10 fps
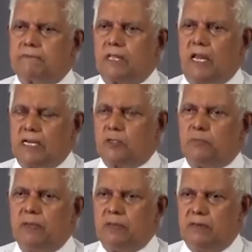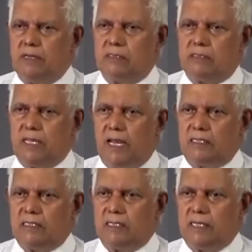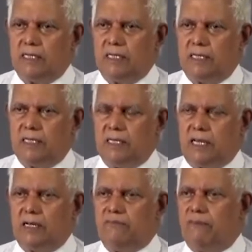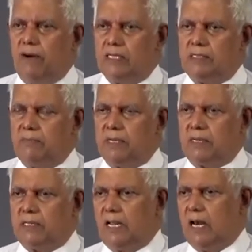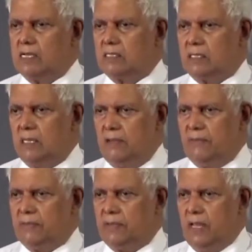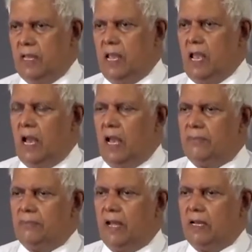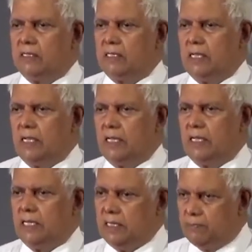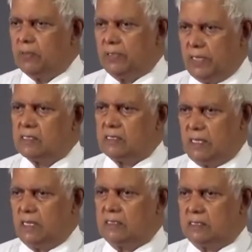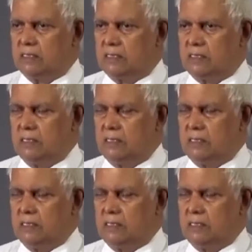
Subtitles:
experience that He can fight better than ourselves and that He protects us.